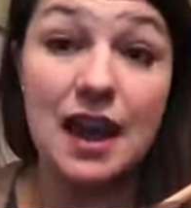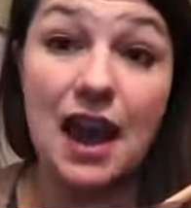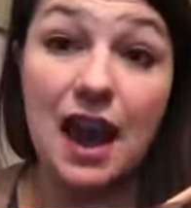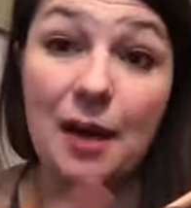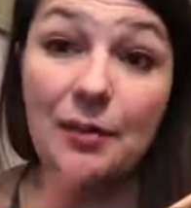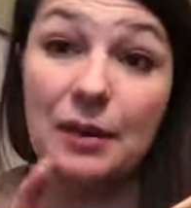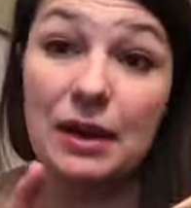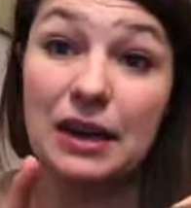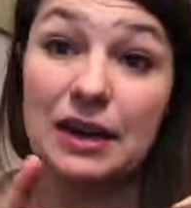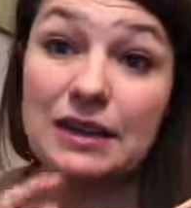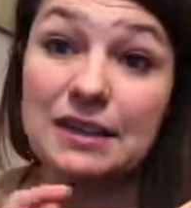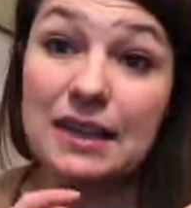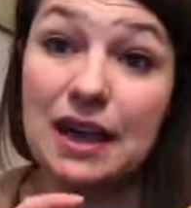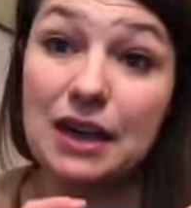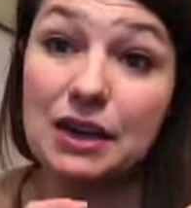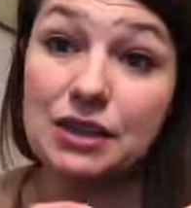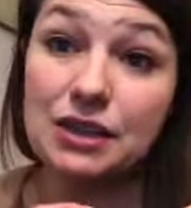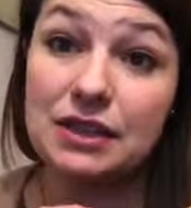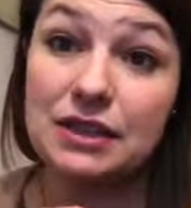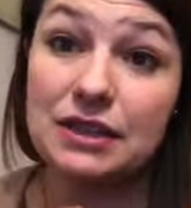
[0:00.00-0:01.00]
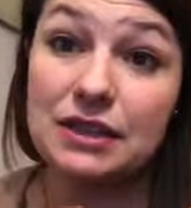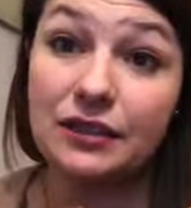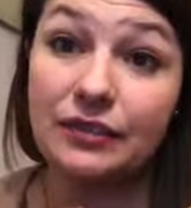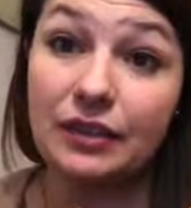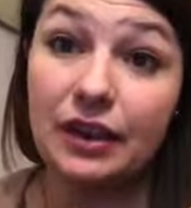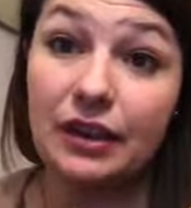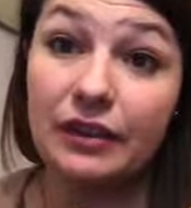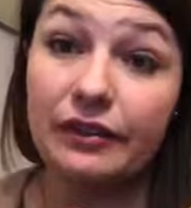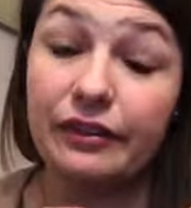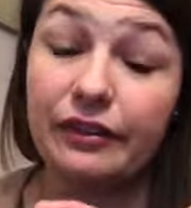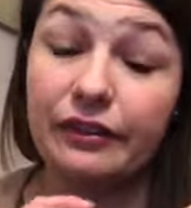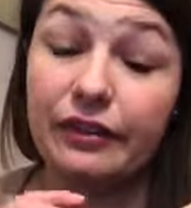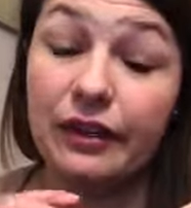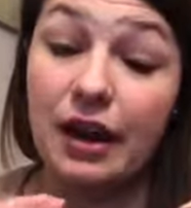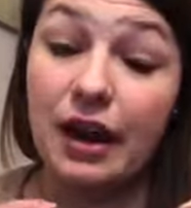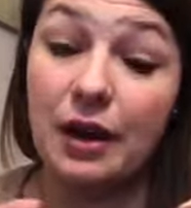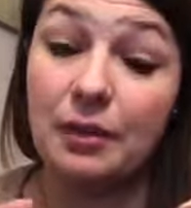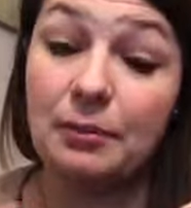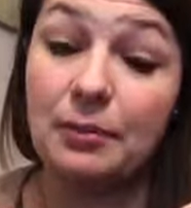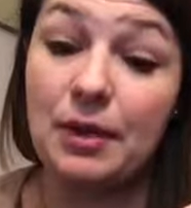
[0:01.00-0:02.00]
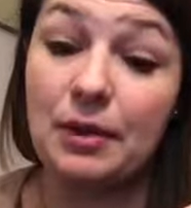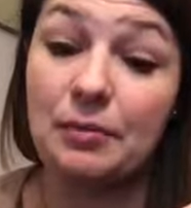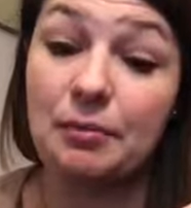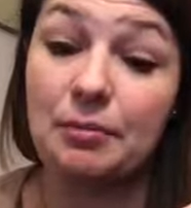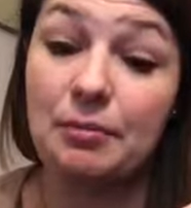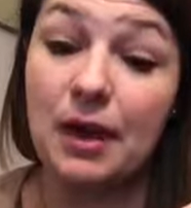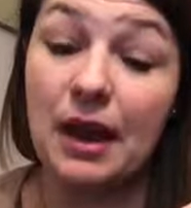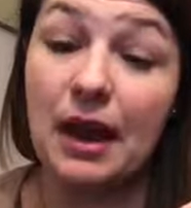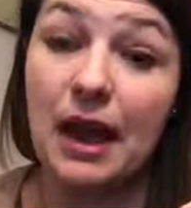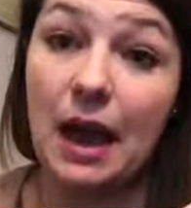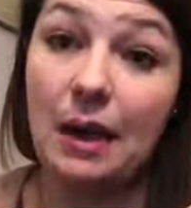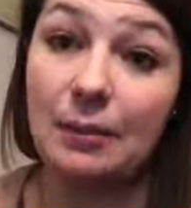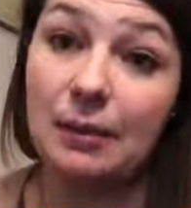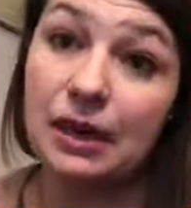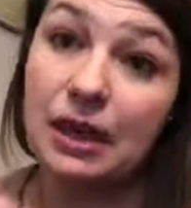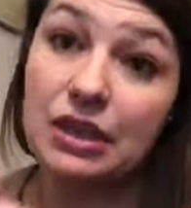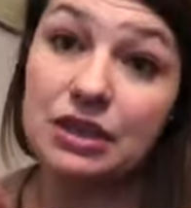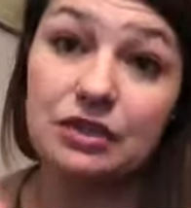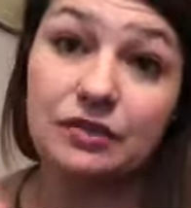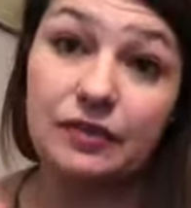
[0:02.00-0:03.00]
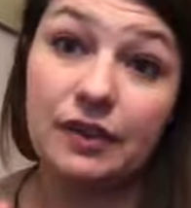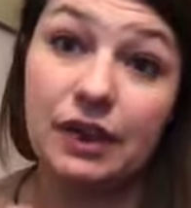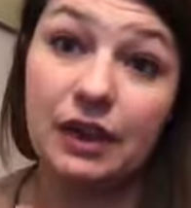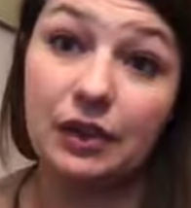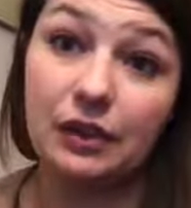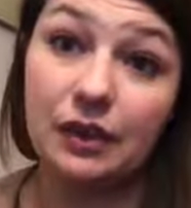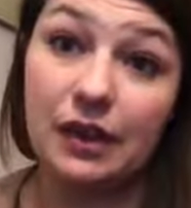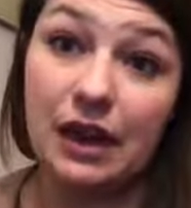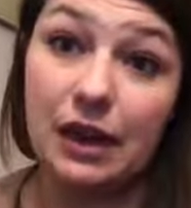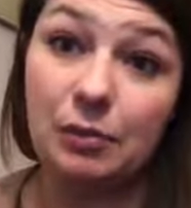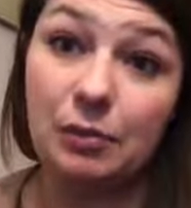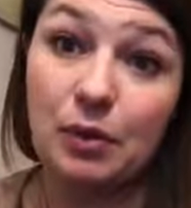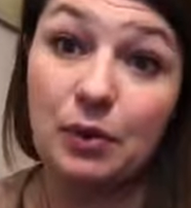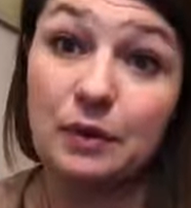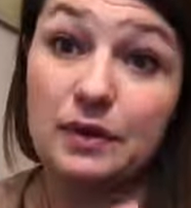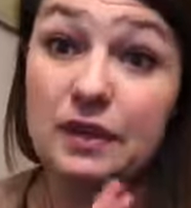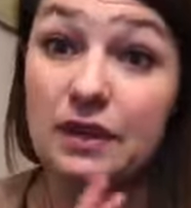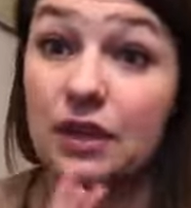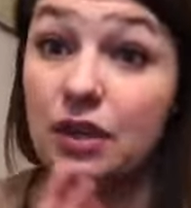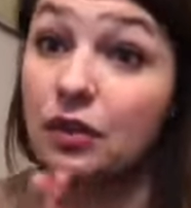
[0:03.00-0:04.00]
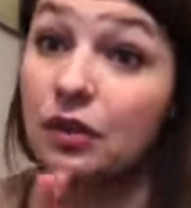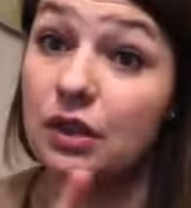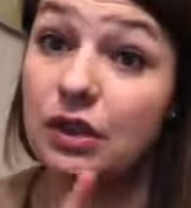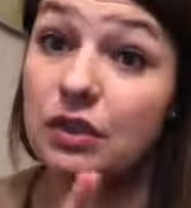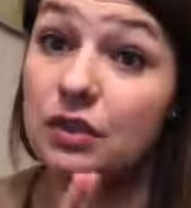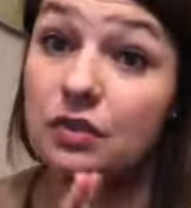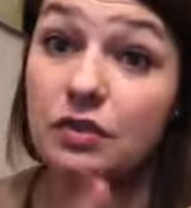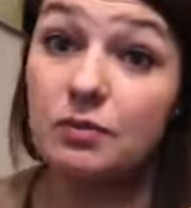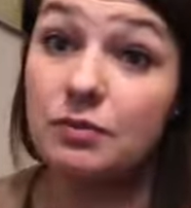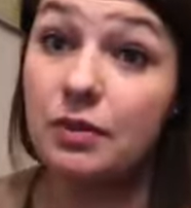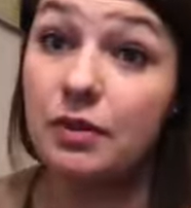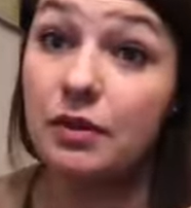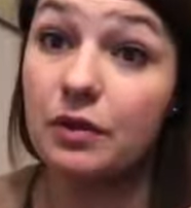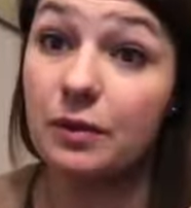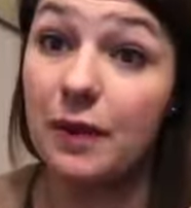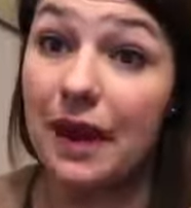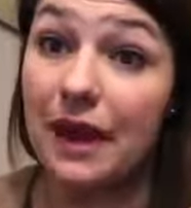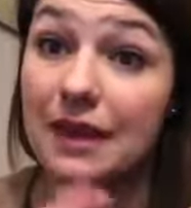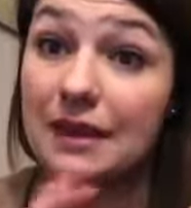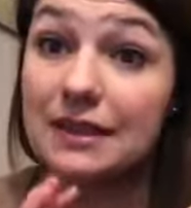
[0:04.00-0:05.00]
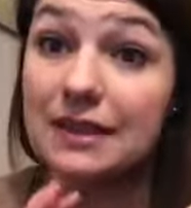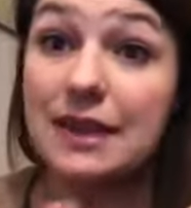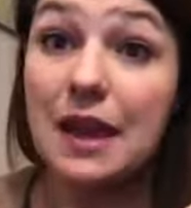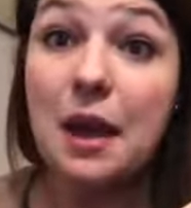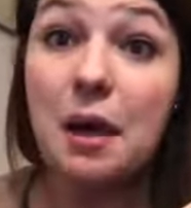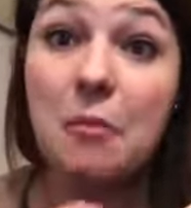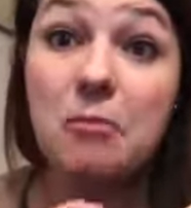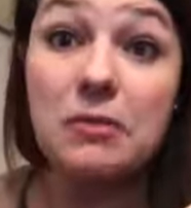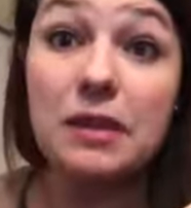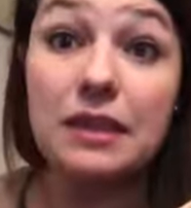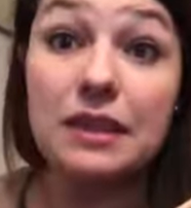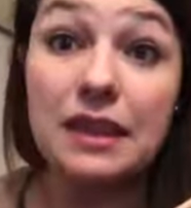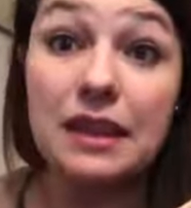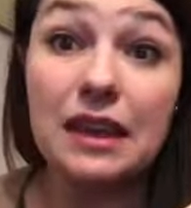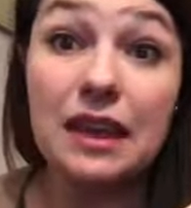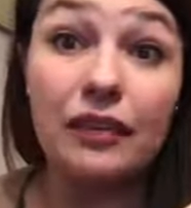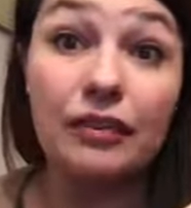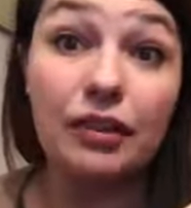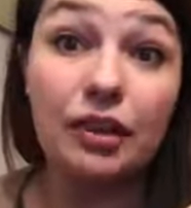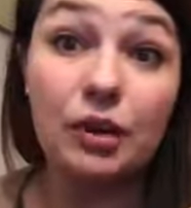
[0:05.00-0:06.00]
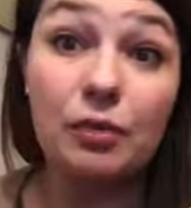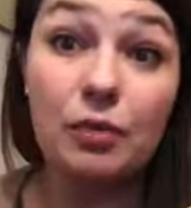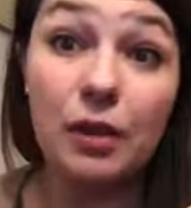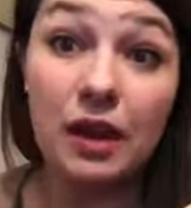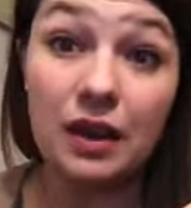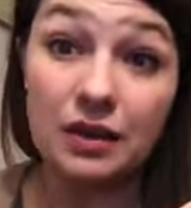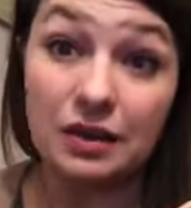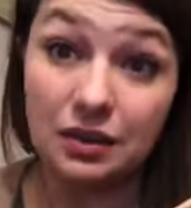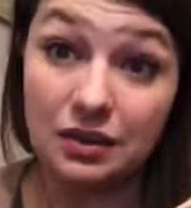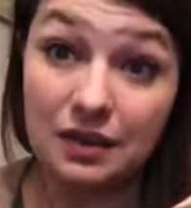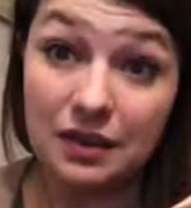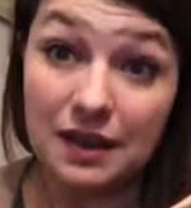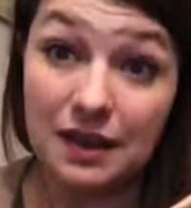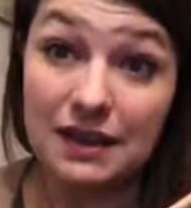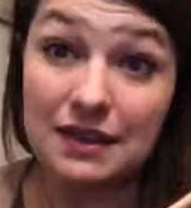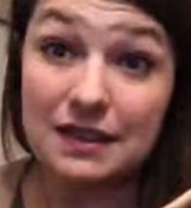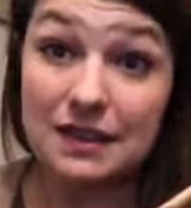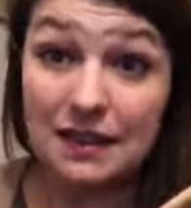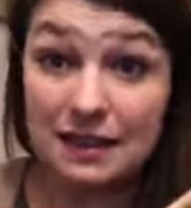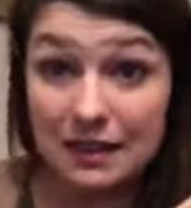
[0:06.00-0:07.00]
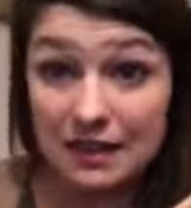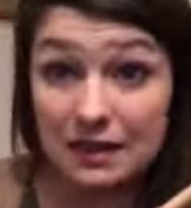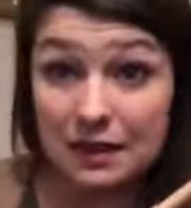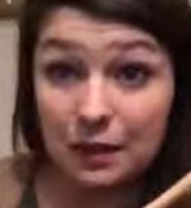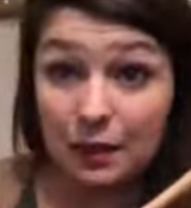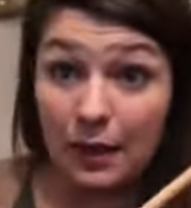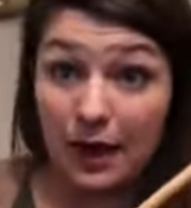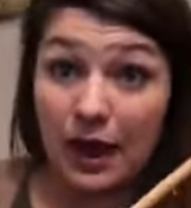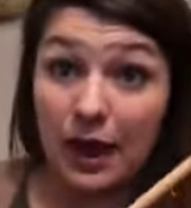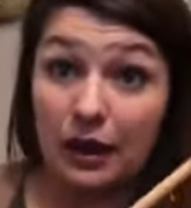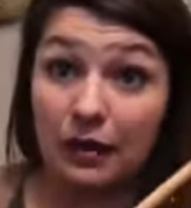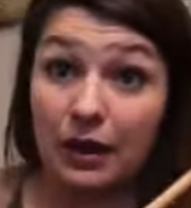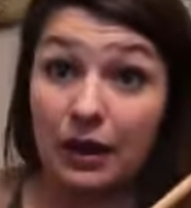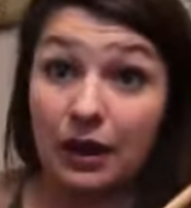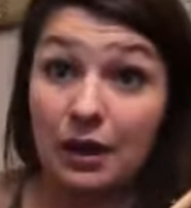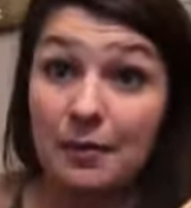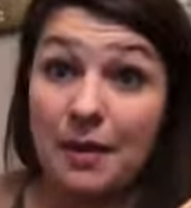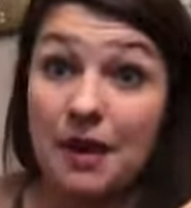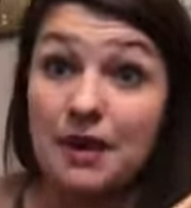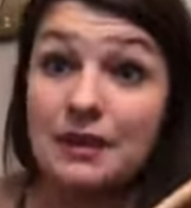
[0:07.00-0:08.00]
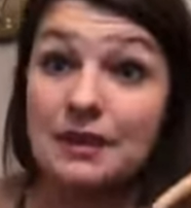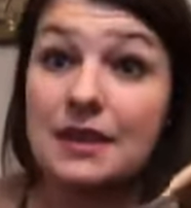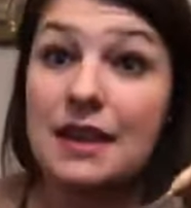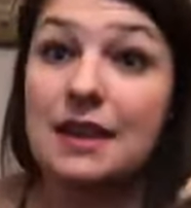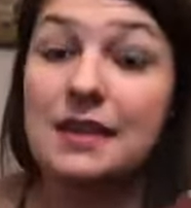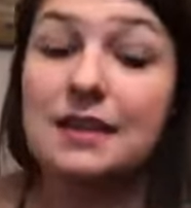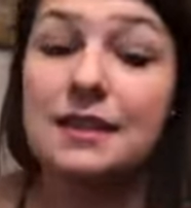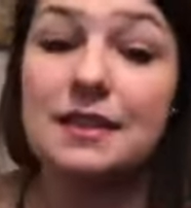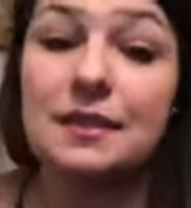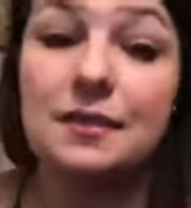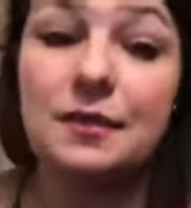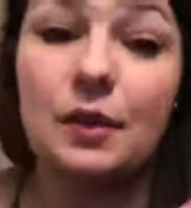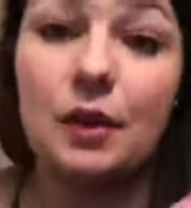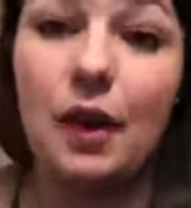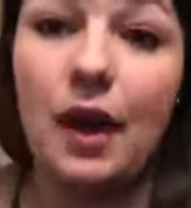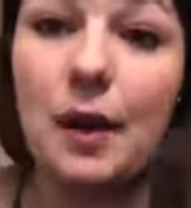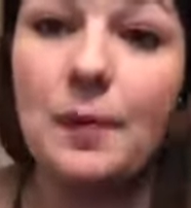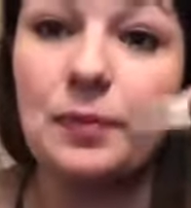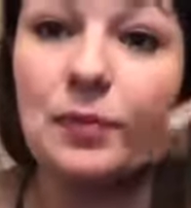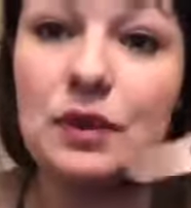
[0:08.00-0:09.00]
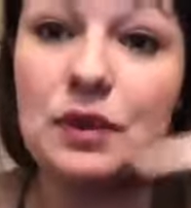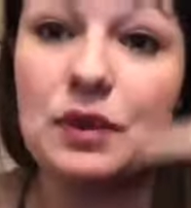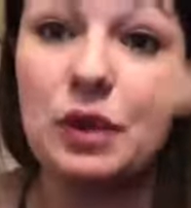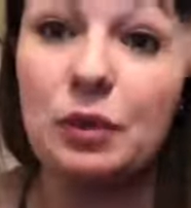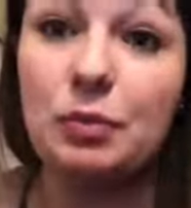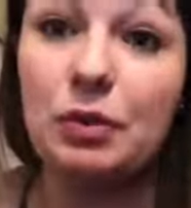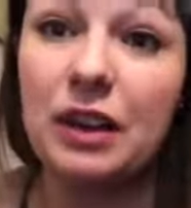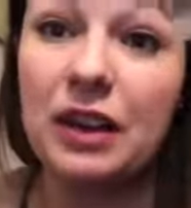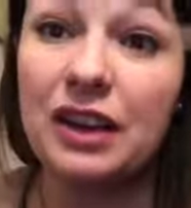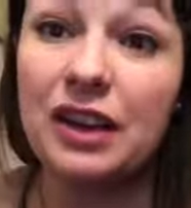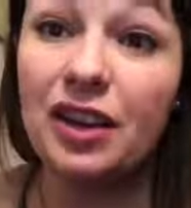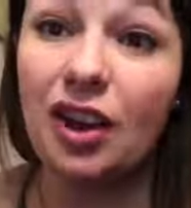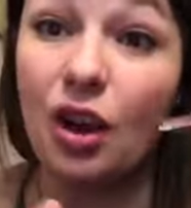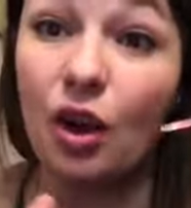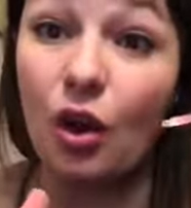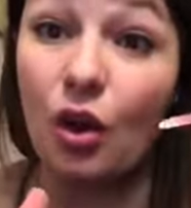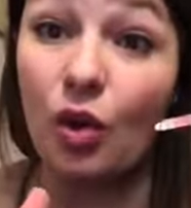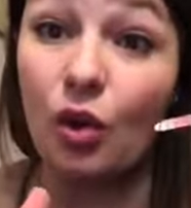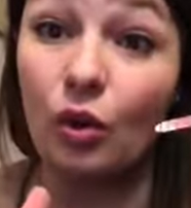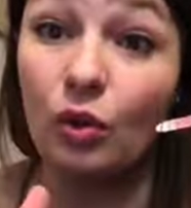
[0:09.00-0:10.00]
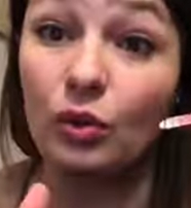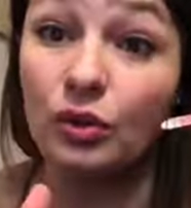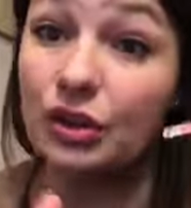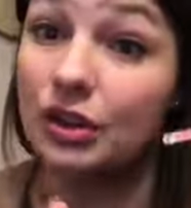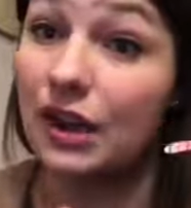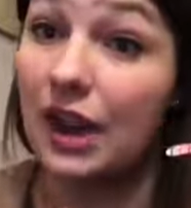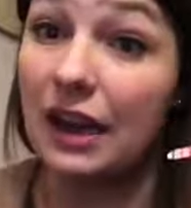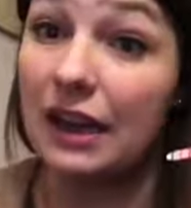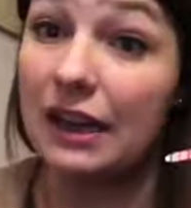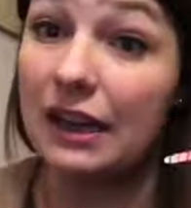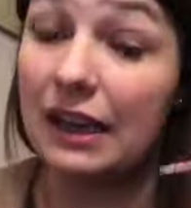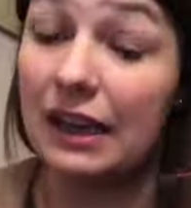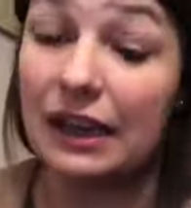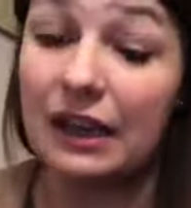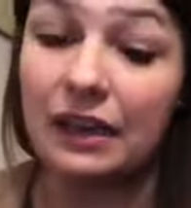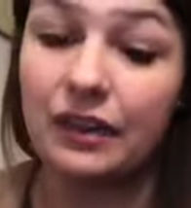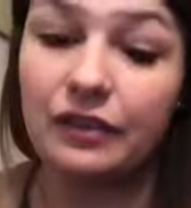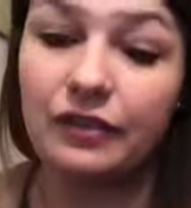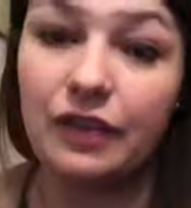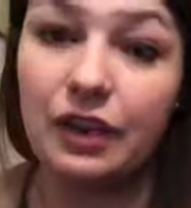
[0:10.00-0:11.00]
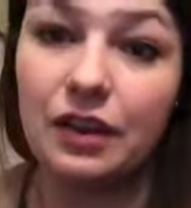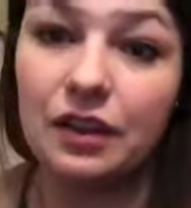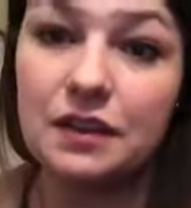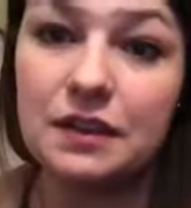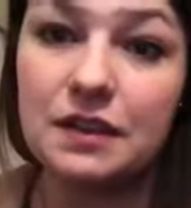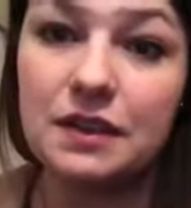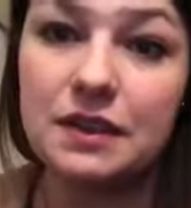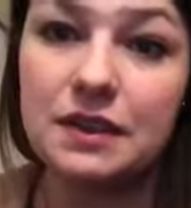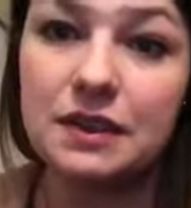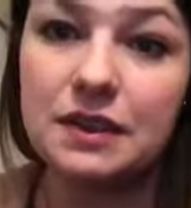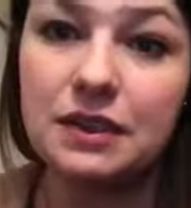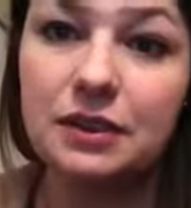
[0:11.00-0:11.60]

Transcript: And it's actually different from my application video that I posted. You can do it both ways, but if you're brand new to this, this is the way I recommend it, okay? So you're putting it on cold. You're not gonna heat it first.